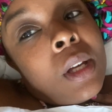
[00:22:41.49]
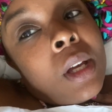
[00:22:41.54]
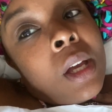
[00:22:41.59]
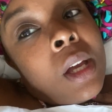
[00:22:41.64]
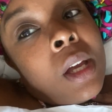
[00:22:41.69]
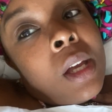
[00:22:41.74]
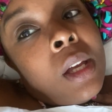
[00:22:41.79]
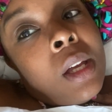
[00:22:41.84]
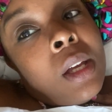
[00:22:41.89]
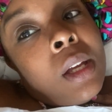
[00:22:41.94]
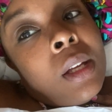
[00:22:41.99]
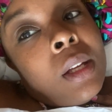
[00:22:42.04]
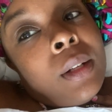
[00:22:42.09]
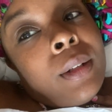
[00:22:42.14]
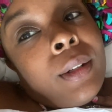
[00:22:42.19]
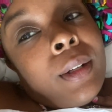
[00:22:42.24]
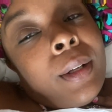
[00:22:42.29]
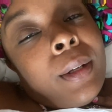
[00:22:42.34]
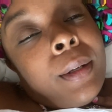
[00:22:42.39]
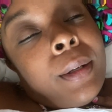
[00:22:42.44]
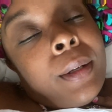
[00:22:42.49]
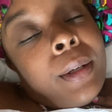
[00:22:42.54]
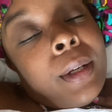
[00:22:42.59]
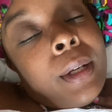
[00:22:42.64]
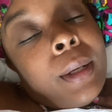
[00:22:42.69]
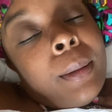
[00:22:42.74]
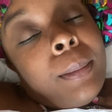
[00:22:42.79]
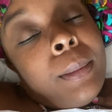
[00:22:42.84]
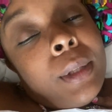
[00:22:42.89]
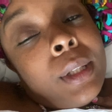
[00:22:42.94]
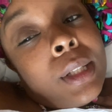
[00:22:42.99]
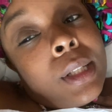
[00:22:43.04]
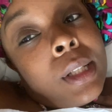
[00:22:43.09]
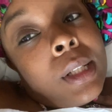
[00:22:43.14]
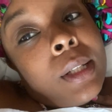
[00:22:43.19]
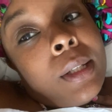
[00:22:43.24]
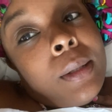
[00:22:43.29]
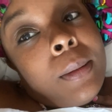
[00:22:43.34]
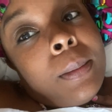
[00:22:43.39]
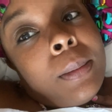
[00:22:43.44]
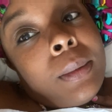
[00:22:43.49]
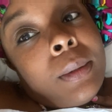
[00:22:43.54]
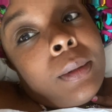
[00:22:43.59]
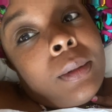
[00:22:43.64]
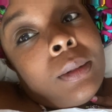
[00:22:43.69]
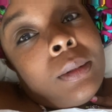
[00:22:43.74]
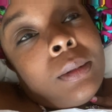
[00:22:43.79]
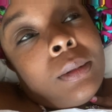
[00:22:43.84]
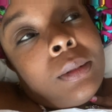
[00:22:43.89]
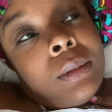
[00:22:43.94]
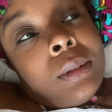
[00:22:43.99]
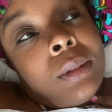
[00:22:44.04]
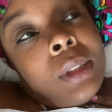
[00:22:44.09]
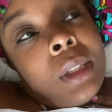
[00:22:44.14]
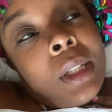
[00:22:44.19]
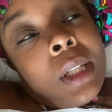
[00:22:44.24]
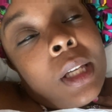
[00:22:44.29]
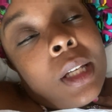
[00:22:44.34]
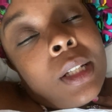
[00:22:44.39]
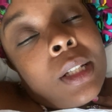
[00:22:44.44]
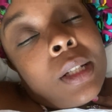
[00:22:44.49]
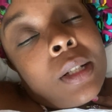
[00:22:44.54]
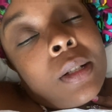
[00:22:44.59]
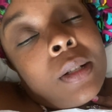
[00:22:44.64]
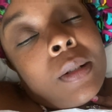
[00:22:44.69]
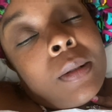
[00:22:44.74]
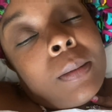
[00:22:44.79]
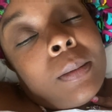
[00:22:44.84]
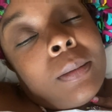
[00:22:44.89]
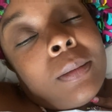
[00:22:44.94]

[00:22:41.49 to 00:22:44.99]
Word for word: And uh, I've been asleep and catching up.